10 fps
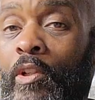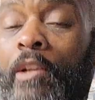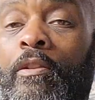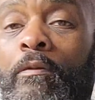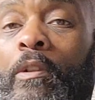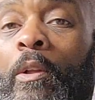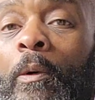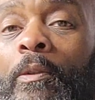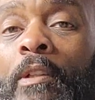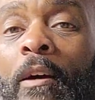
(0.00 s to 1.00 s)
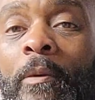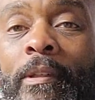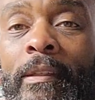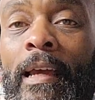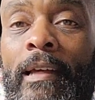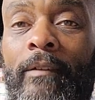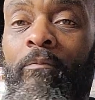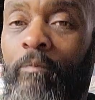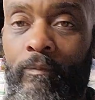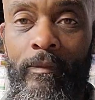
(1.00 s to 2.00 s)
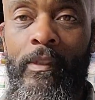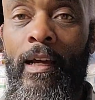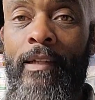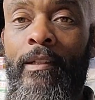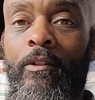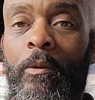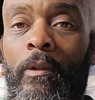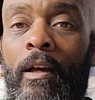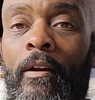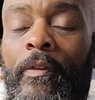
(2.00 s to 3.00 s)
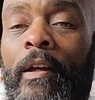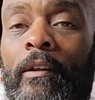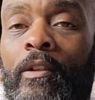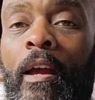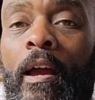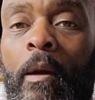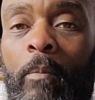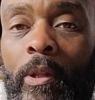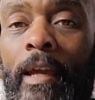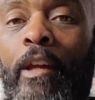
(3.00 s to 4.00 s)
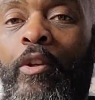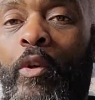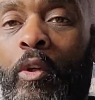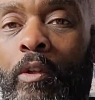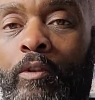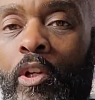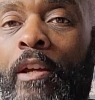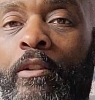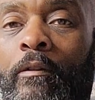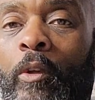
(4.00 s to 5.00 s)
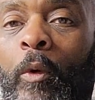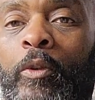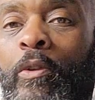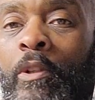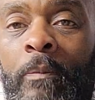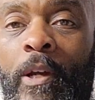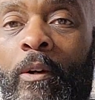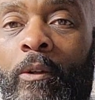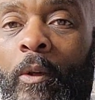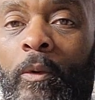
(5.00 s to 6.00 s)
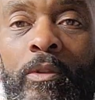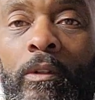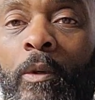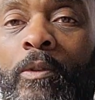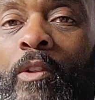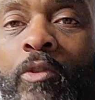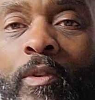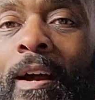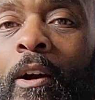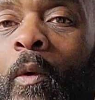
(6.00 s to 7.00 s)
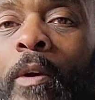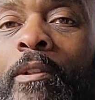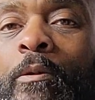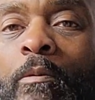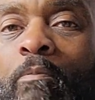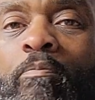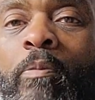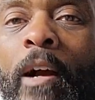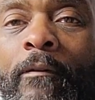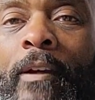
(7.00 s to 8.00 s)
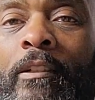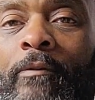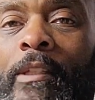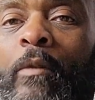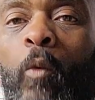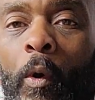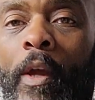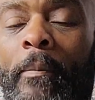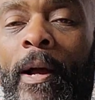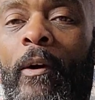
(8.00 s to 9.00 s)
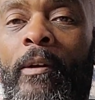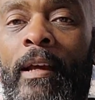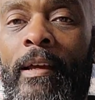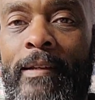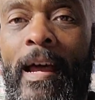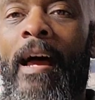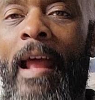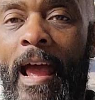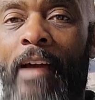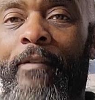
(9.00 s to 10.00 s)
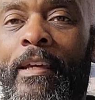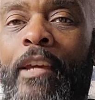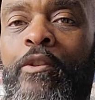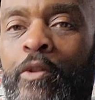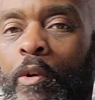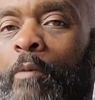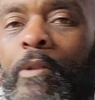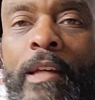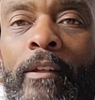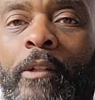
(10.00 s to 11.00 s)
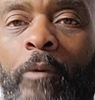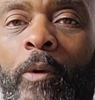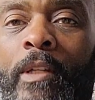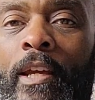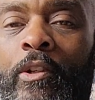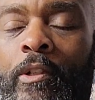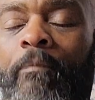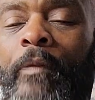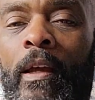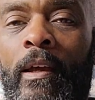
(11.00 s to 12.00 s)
change of clothes. Now with that ties into a lot of things. Plan your change of clothes, your spare clothes, clothes that you're not going to effectively worry about not having in your daily rotation,